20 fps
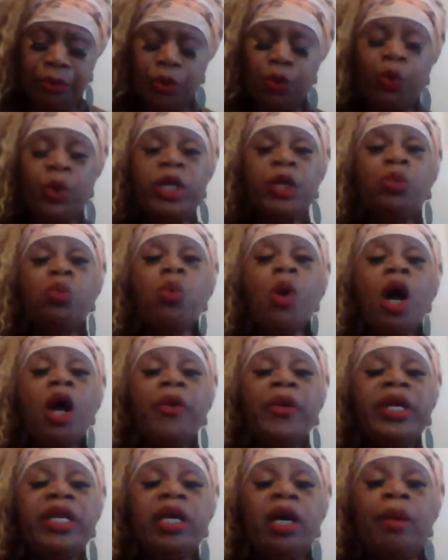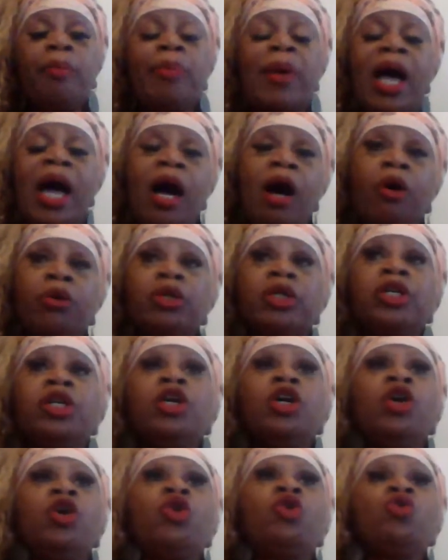we worry about
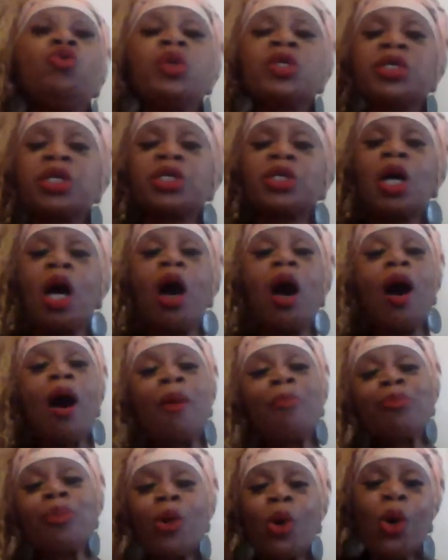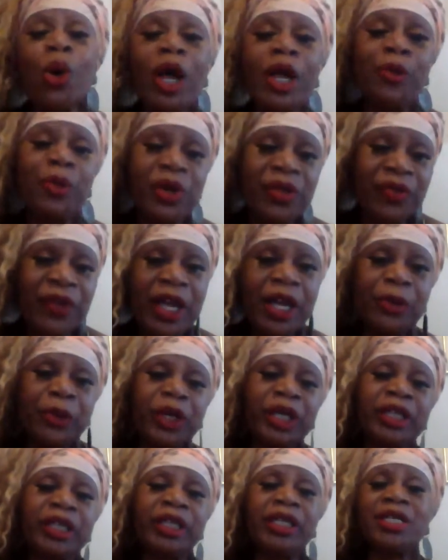who was a tomboy when they
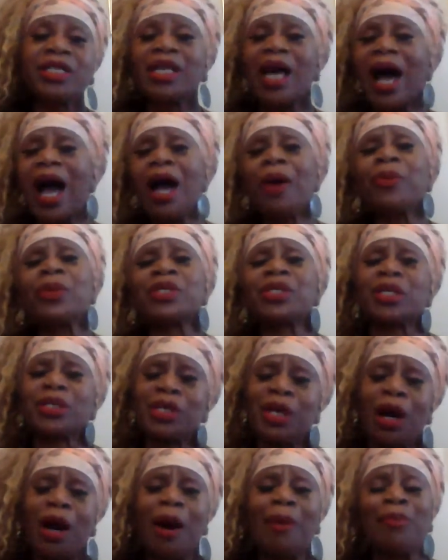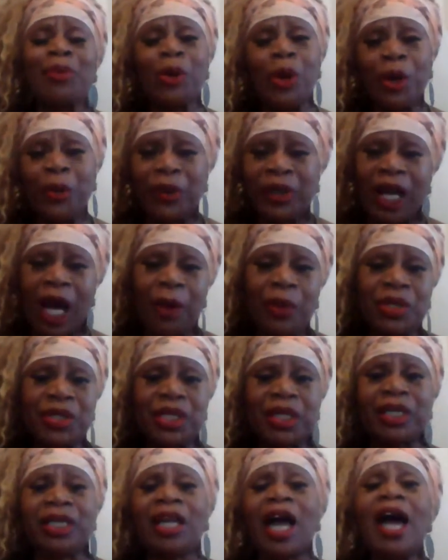were kids. I was a tomboy when I was
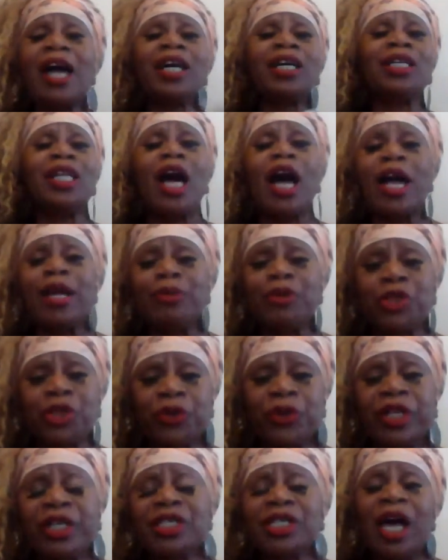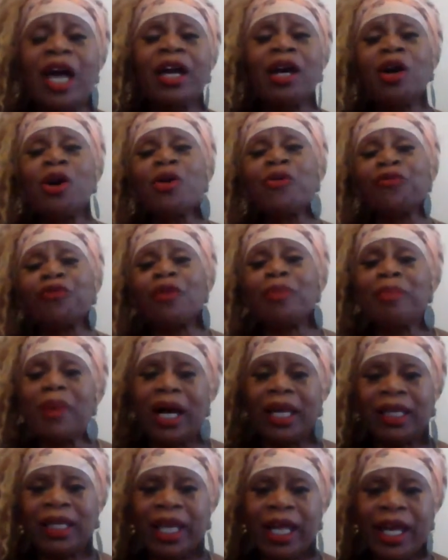a kid. I climbed trees. I hung from
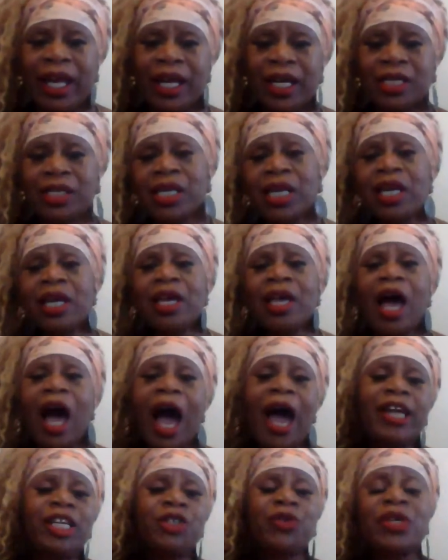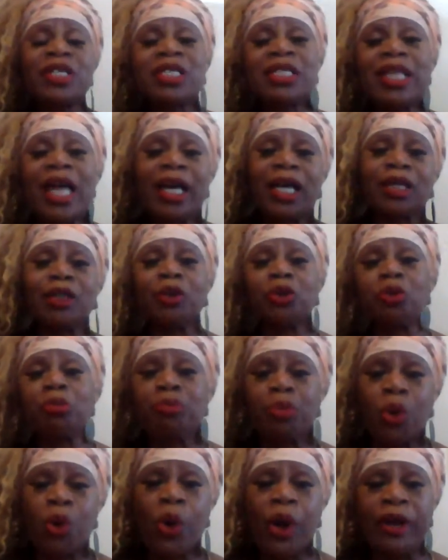my legs. I dressed like a little
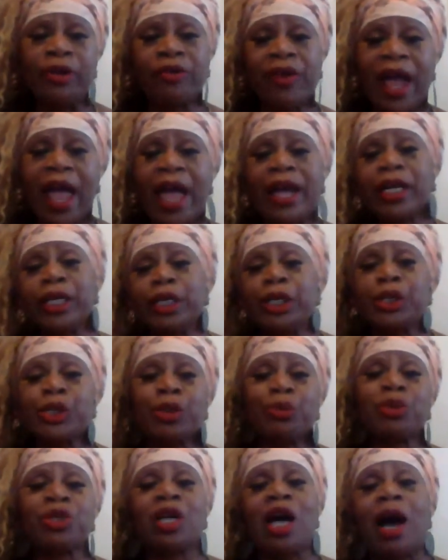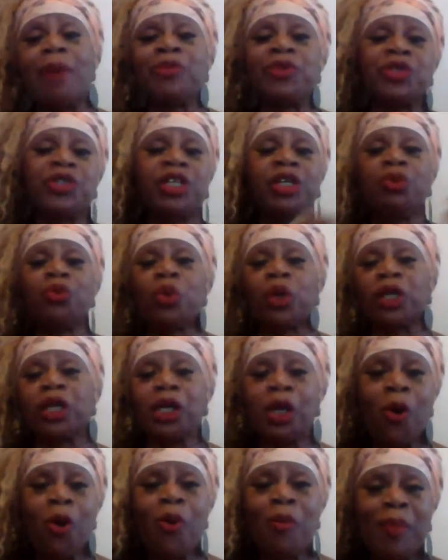boy, raggedy sometimes, and didn't want to
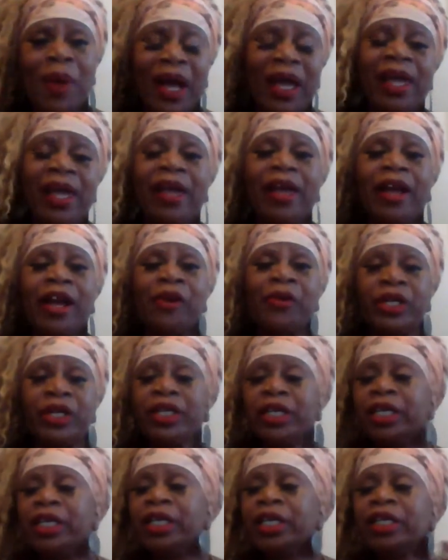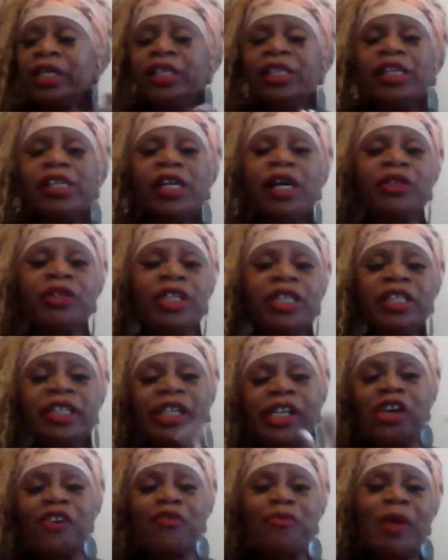comb my hair, and didn't
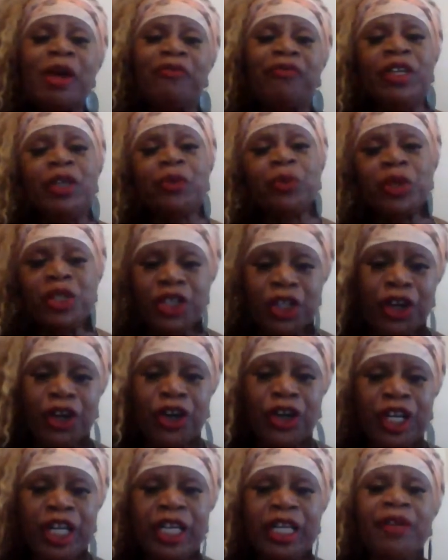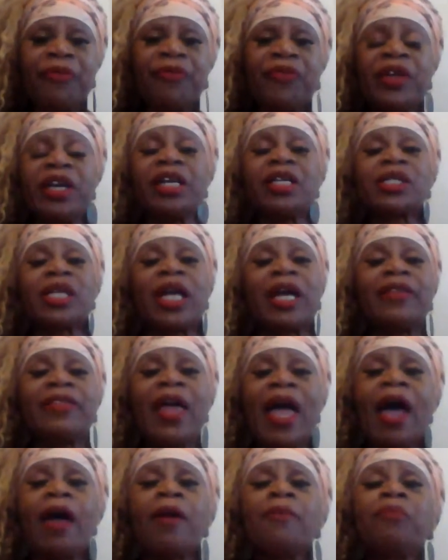care if my feet were dirty and things like
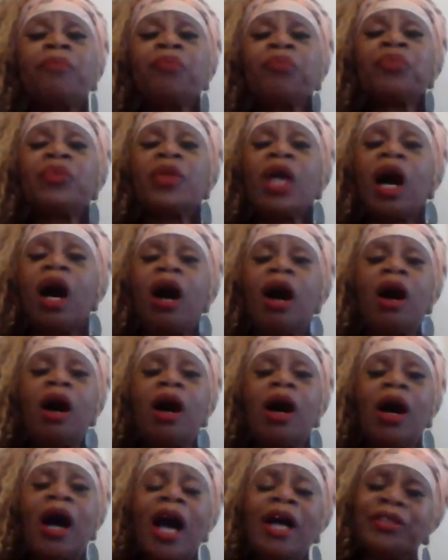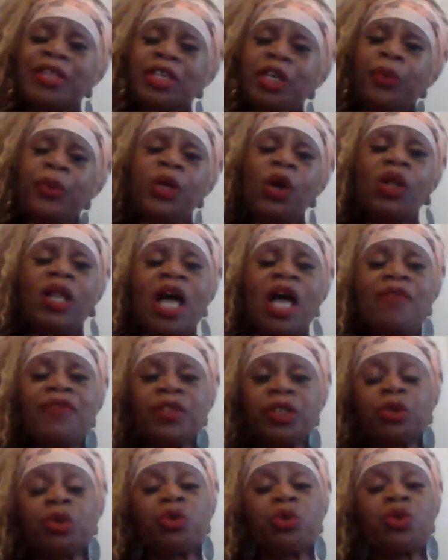that. I think we all have a little